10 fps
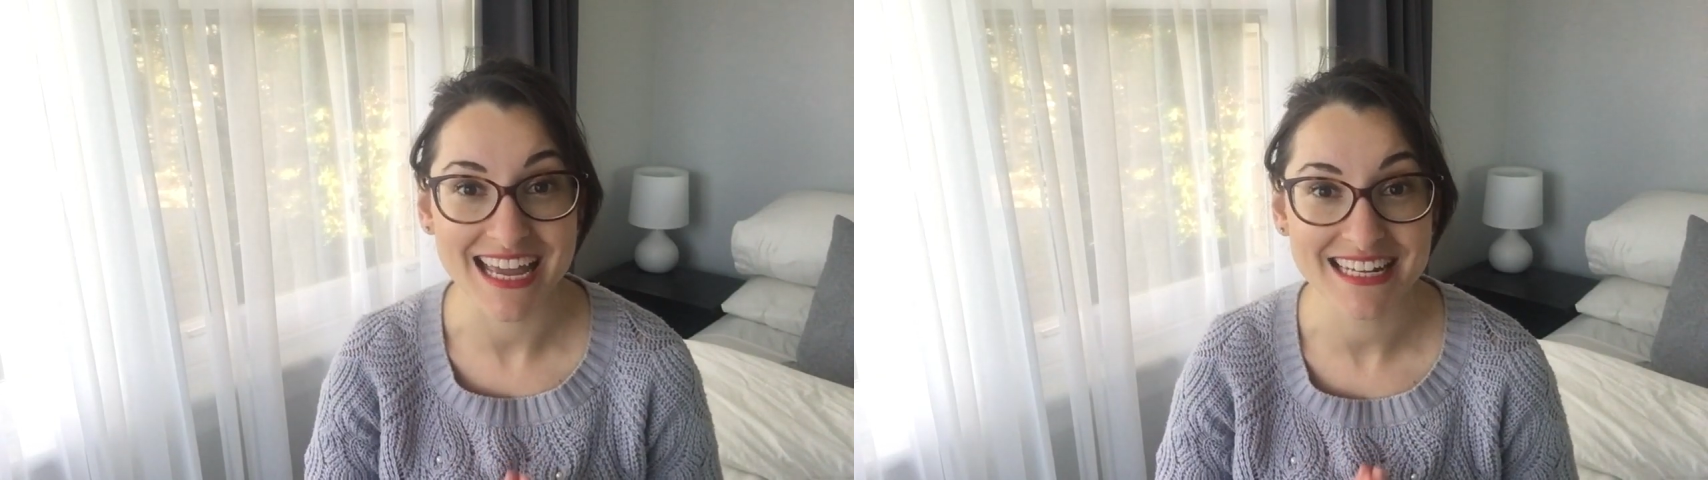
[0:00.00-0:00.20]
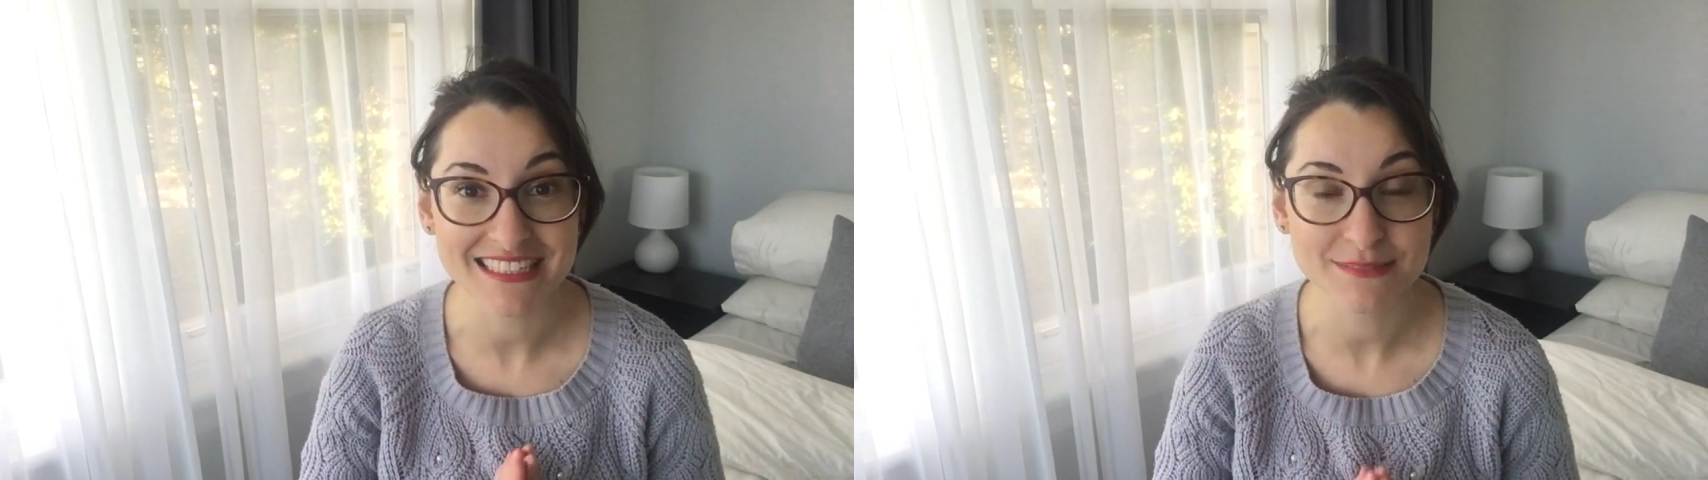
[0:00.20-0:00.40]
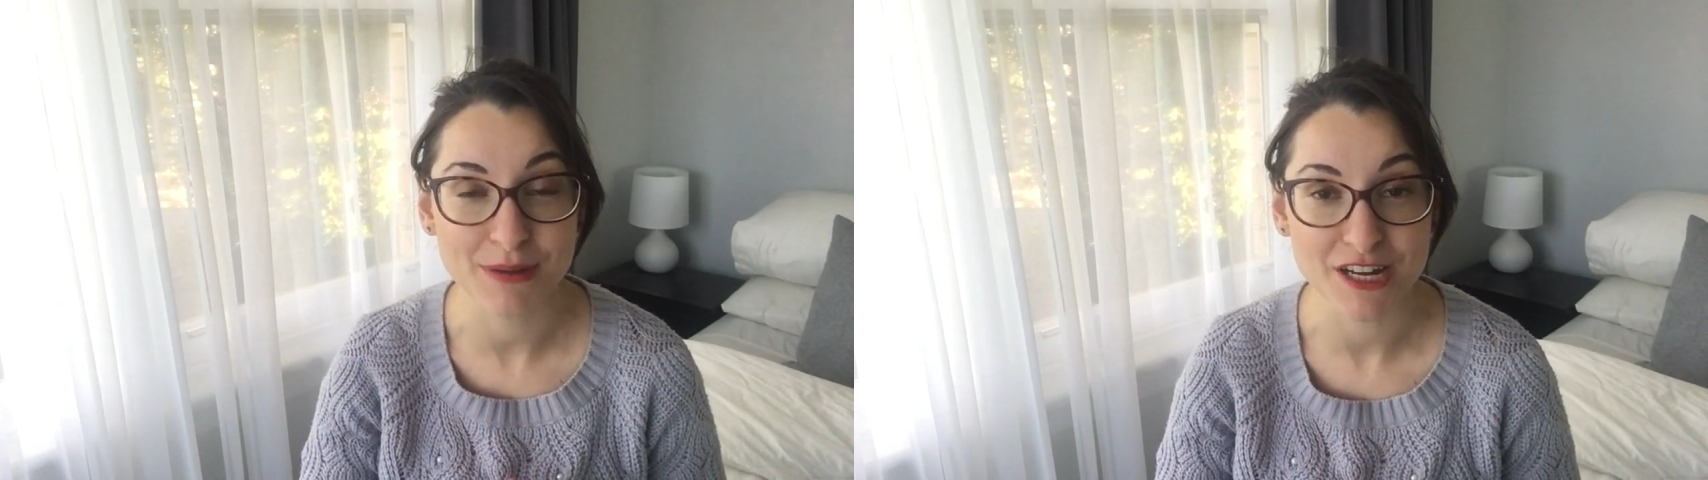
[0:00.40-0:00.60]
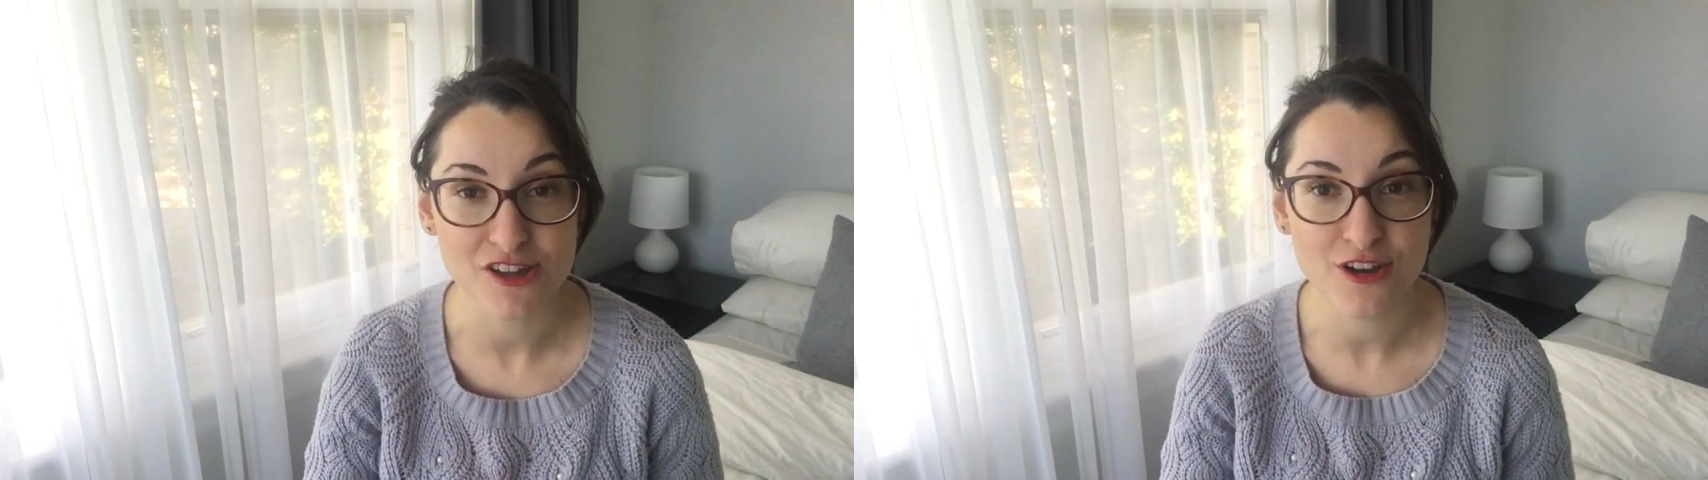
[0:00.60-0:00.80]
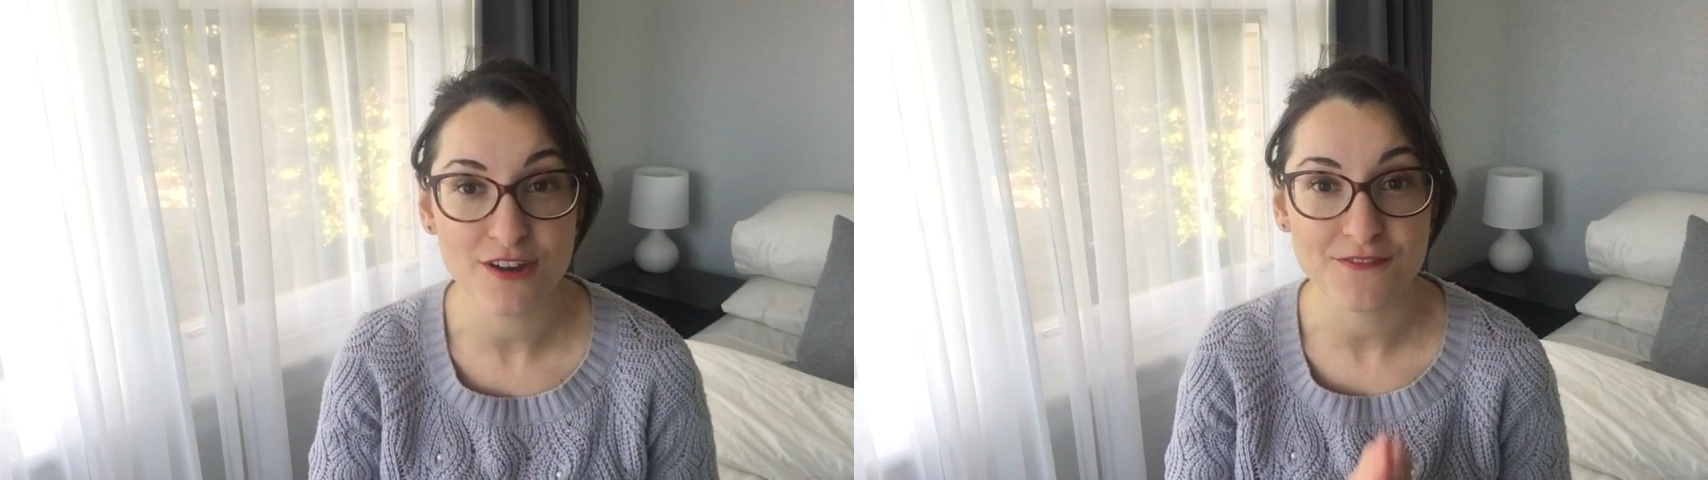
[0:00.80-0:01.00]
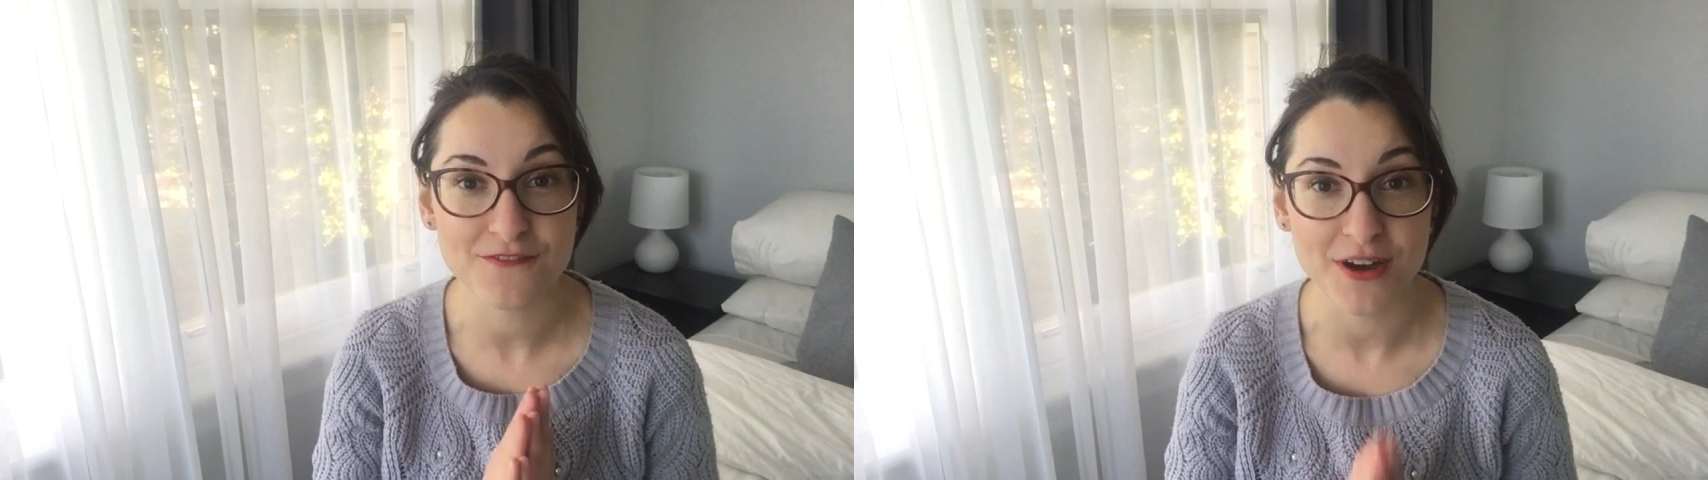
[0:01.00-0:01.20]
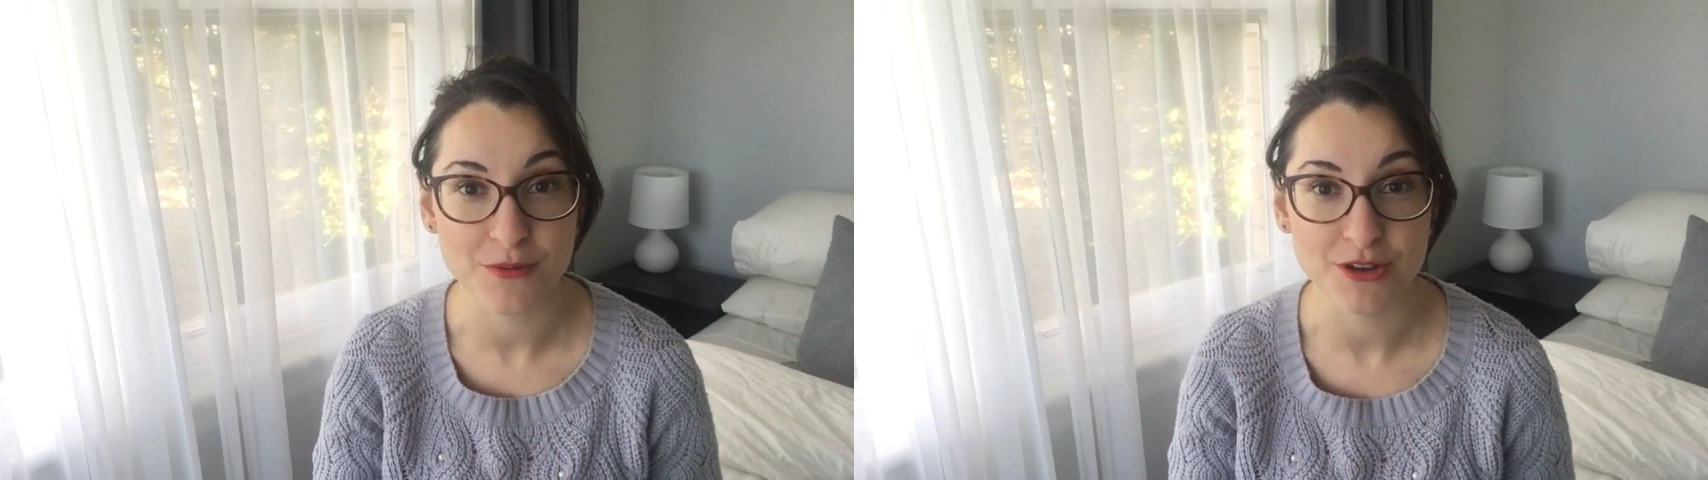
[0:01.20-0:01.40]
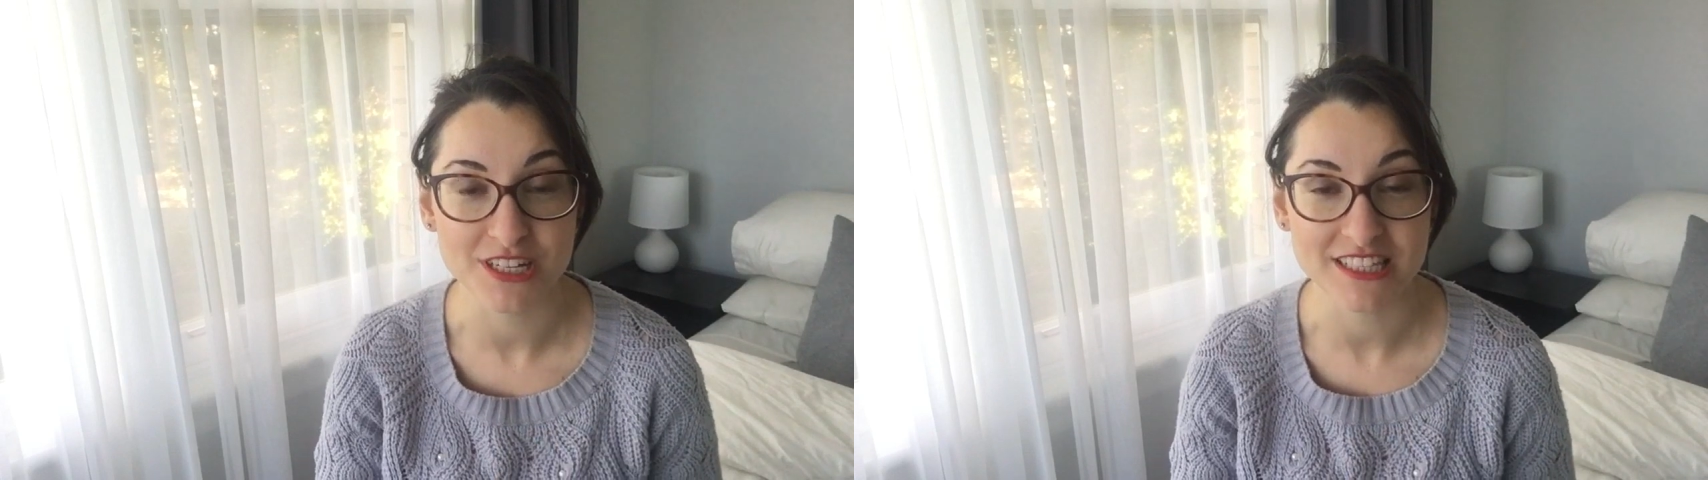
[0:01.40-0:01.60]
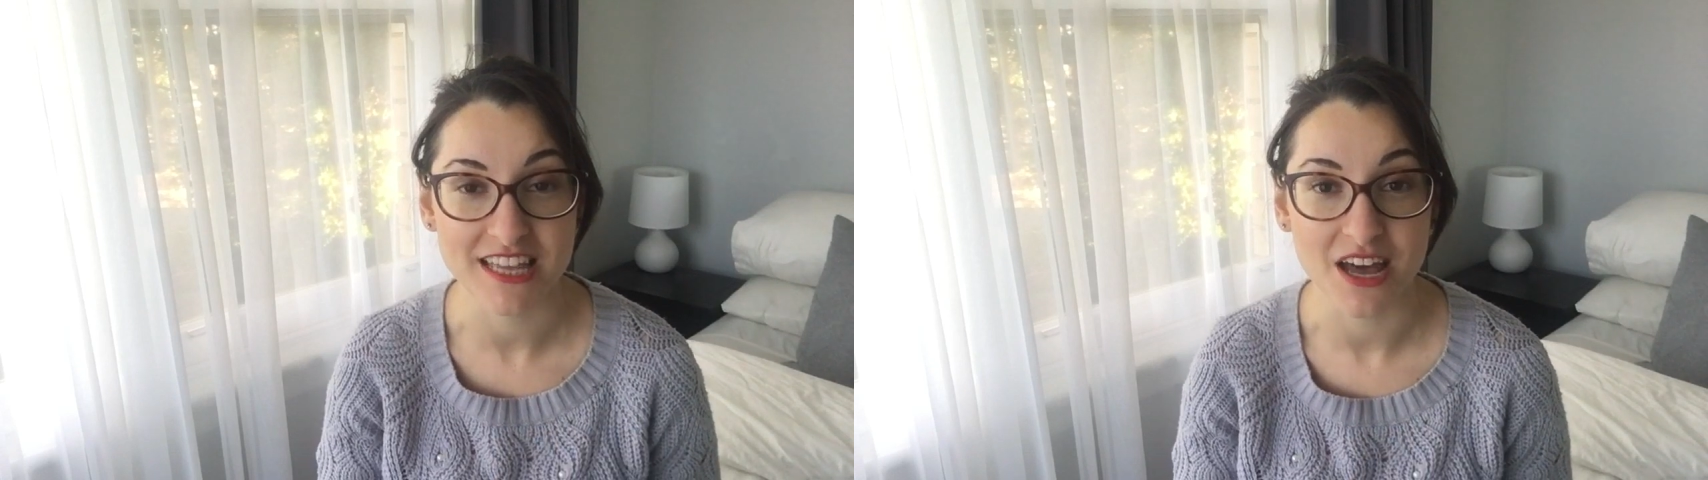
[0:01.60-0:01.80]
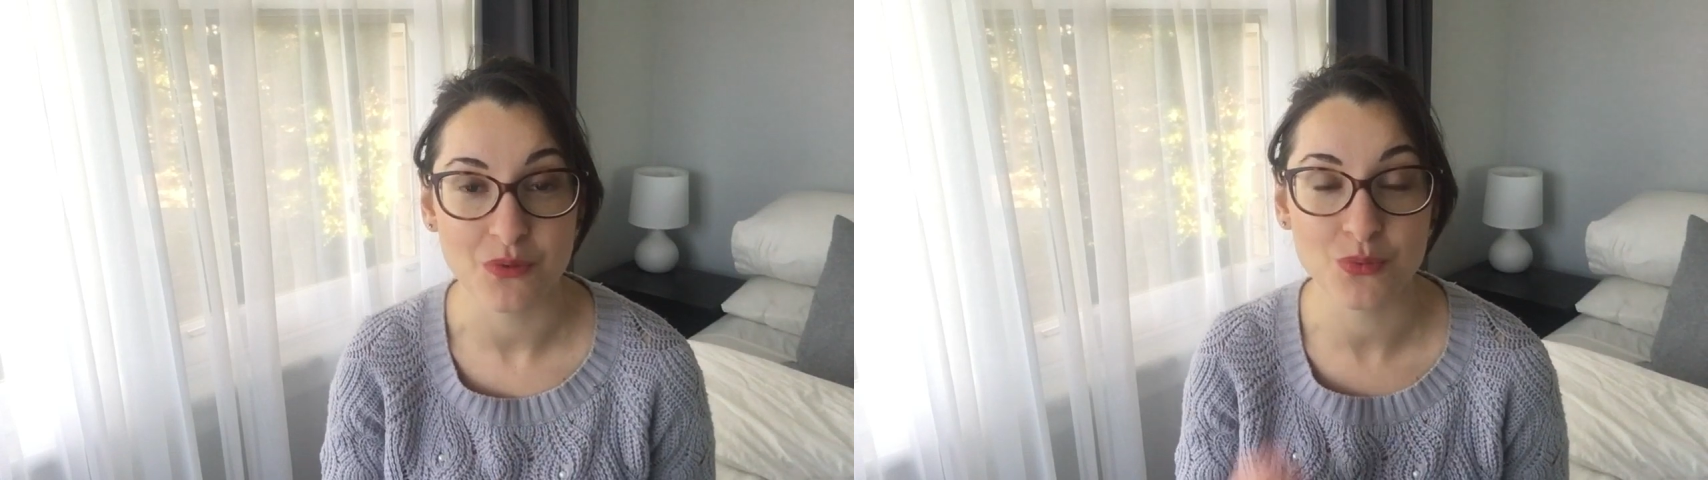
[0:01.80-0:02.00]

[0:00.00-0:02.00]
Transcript: en español favorita?